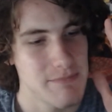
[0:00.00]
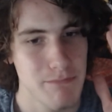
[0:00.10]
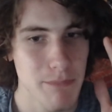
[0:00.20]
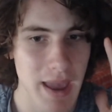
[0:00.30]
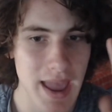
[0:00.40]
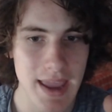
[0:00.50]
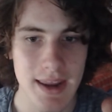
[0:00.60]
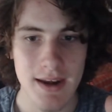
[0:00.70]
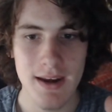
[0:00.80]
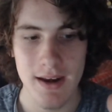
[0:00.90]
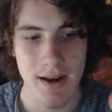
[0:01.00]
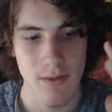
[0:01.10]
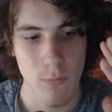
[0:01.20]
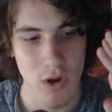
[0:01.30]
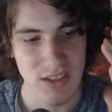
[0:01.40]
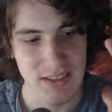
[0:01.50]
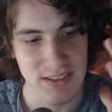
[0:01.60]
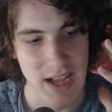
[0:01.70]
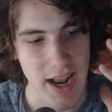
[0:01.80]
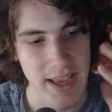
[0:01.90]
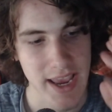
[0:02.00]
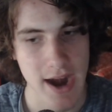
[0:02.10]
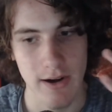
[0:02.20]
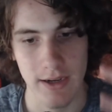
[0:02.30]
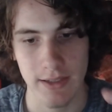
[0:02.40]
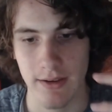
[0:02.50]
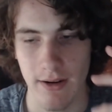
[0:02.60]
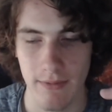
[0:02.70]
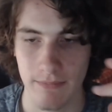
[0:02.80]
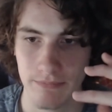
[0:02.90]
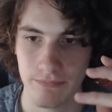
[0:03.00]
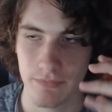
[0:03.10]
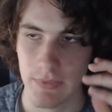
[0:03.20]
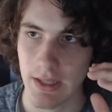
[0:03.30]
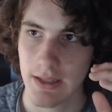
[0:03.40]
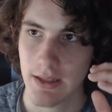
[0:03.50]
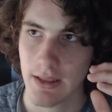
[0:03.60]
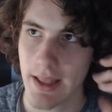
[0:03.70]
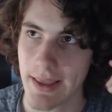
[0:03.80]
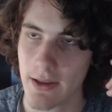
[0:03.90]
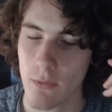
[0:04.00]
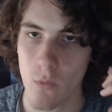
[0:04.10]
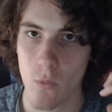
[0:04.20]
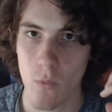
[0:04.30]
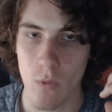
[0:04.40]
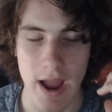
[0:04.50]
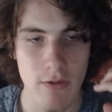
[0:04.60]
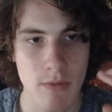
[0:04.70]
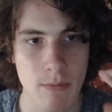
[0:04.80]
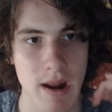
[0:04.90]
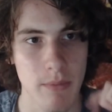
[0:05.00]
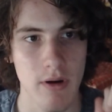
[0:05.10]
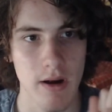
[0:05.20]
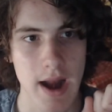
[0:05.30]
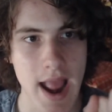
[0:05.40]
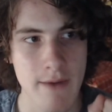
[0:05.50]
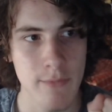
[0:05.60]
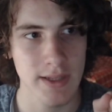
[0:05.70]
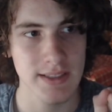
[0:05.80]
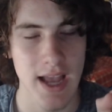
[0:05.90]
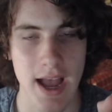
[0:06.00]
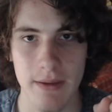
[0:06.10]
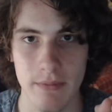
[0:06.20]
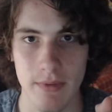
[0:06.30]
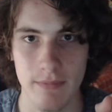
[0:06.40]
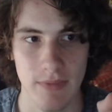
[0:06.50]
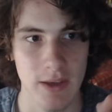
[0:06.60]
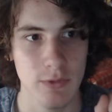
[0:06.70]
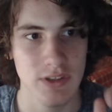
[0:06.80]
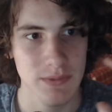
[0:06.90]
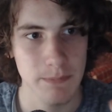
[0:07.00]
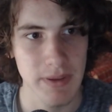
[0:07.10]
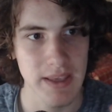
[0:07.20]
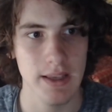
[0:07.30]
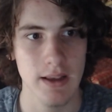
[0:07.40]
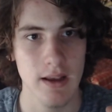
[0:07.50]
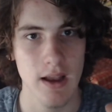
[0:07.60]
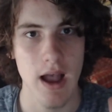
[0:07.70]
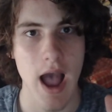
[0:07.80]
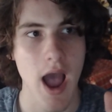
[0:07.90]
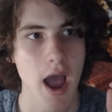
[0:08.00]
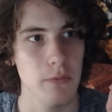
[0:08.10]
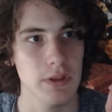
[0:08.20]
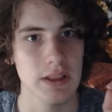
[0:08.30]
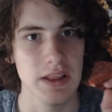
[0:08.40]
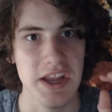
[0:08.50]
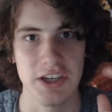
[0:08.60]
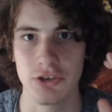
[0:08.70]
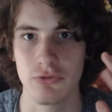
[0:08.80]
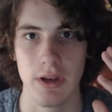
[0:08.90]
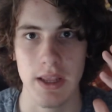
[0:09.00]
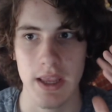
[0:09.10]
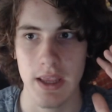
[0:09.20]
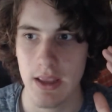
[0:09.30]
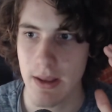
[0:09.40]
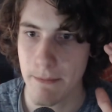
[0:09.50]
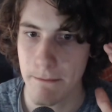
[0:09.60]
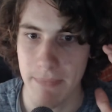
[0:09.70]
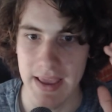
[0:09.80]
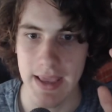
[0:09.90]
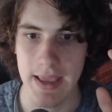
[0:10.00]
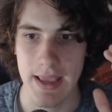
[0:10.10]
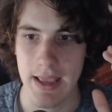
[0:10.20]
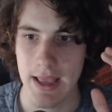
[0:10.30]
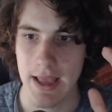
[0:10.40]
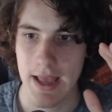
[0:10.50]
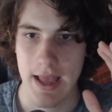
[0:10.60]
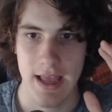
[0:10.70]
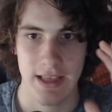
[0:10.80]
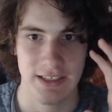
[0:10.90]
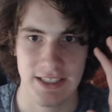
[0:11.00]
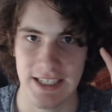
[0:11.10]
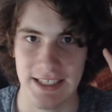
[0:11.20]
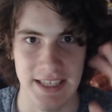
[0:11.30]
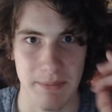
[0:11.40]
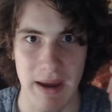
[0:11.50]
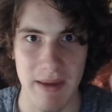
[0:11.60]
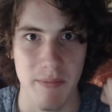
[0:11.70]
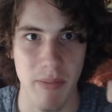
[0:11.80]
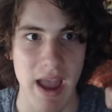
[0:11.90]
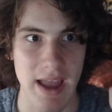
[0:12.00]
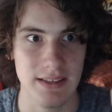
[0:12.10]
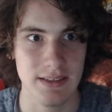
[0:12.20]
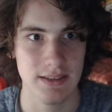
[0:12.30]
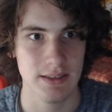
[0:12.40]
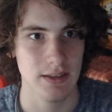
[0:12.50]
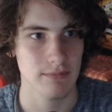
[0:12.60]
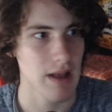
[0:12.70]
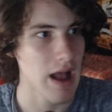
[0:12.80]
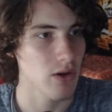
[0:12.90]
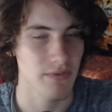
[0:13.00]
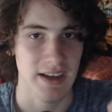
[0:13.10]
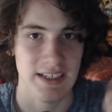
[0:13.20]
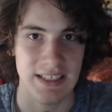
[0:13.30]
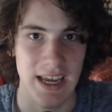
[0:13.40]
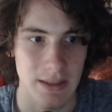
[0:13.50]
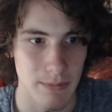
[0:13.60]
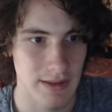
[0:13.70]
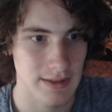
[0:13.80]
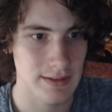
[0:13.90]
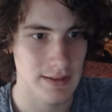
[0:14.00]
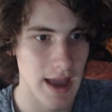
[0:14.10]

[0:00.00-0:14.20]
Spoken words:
Pain was a character, like, I remember every time he would speak, I would literally be shitting my pants out of excitement.